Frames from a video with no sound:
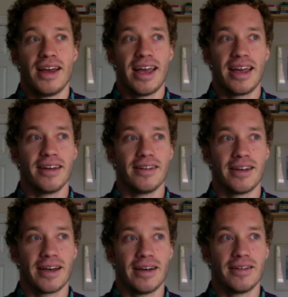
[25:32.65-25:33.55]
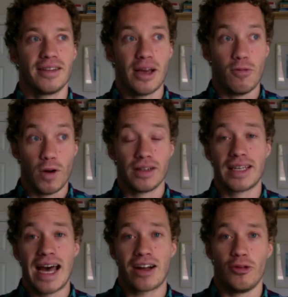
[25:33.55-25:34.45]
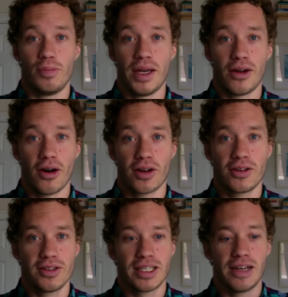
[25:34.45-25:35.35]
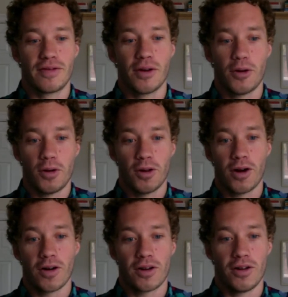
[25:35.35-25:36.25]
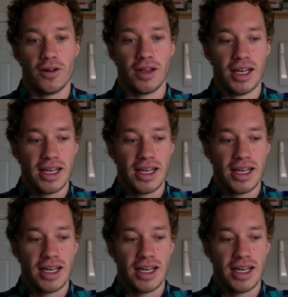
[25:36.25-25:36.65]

And they will tackle big articles if the whole article